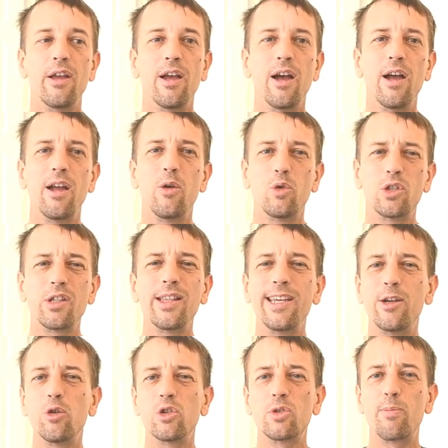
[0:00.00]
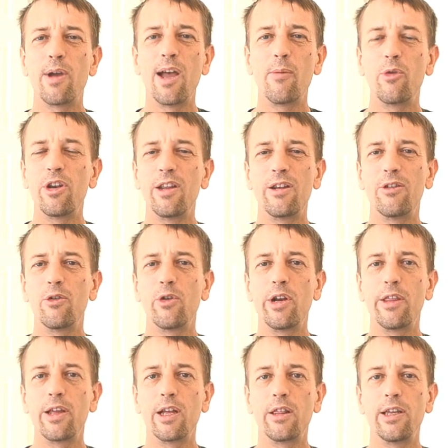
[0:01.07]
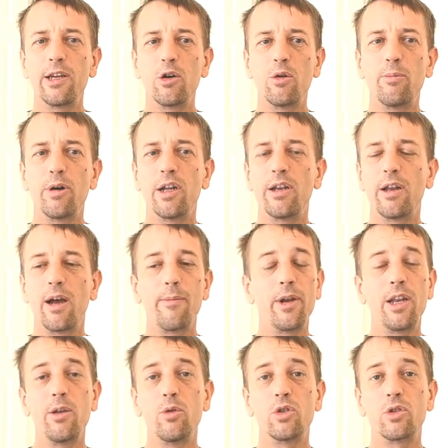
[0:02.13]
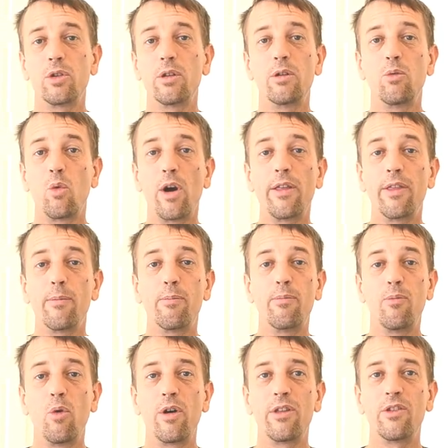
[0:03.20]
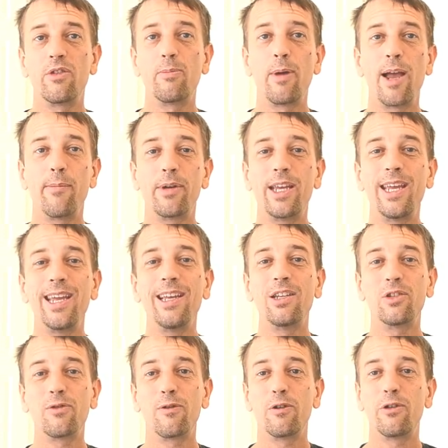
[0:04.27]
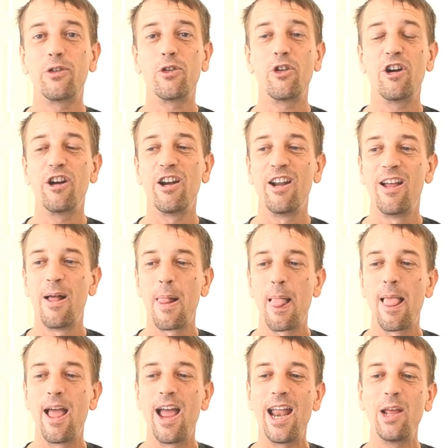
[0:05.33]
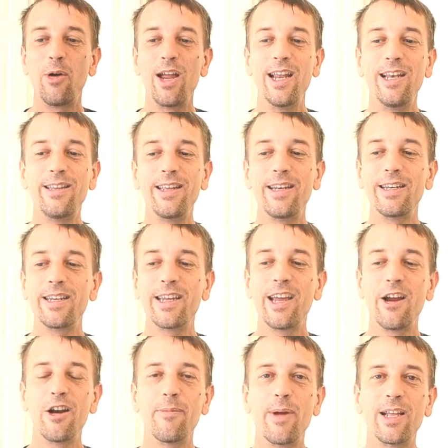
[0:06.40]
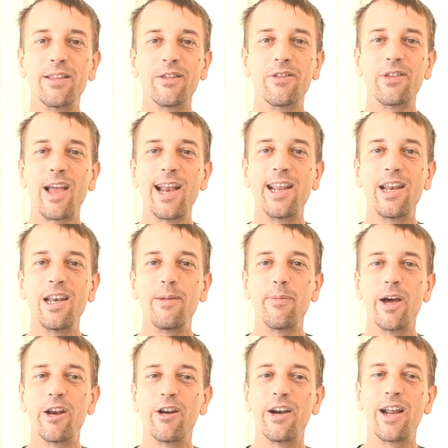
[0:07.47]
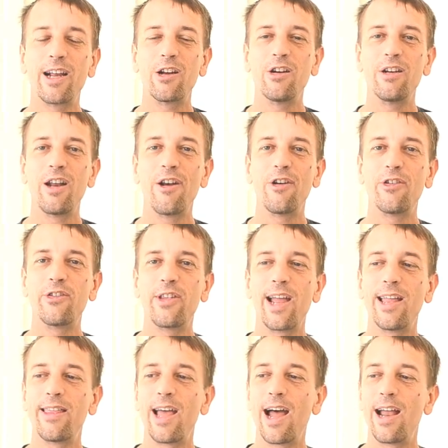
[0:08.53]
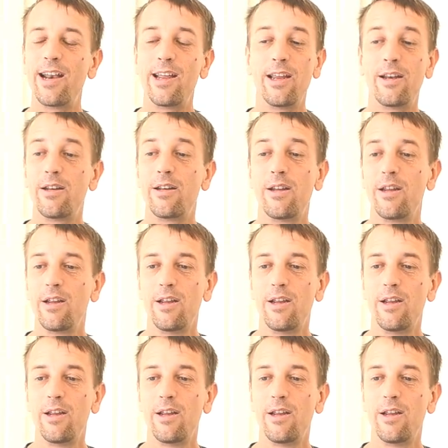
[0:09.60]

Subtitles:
It was legal spam. We didn't do anything illegal, but I mean, he was one of the spam kings for sure. Anyway, he didn't care to make the site any better, and I couldn't understand that. You